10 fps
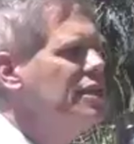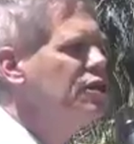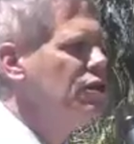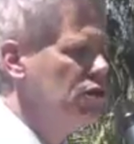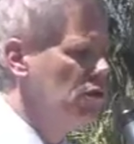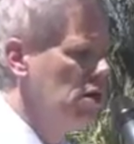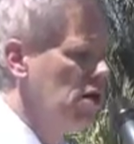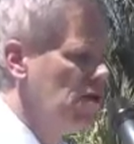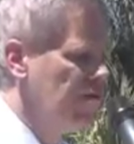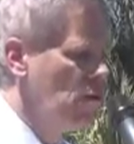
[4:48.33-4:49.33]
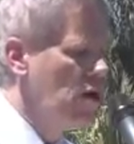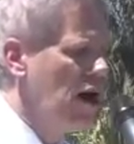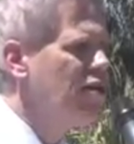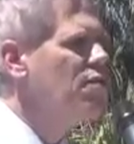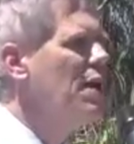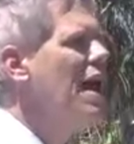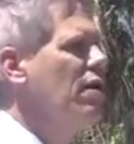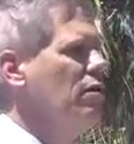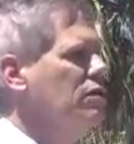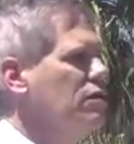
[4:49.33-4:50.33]
issue for other
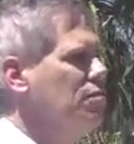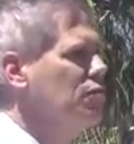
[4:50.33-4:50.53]
matters.